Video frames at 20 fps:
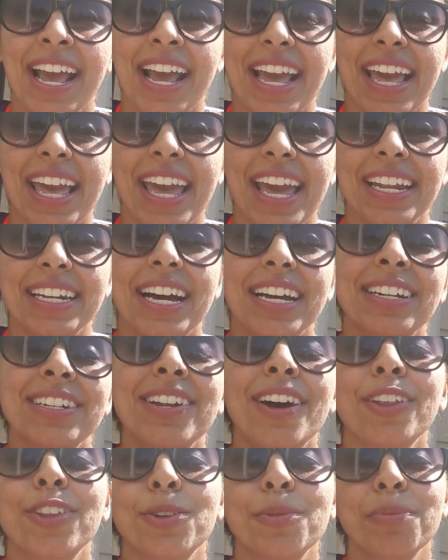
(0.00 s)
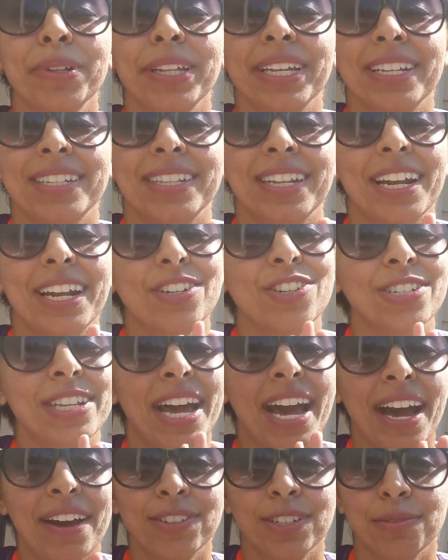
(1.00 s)
And another place that I just
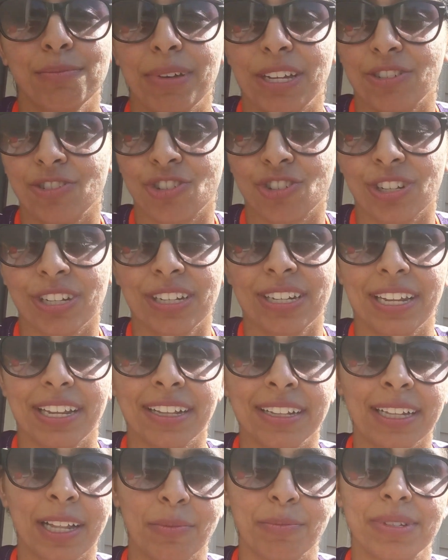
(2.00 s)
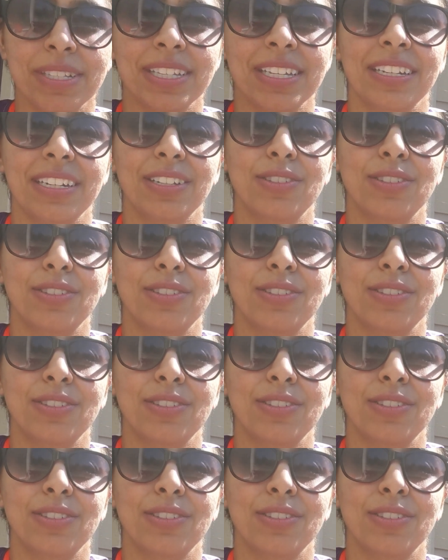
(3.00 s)
have to mention in Clemson,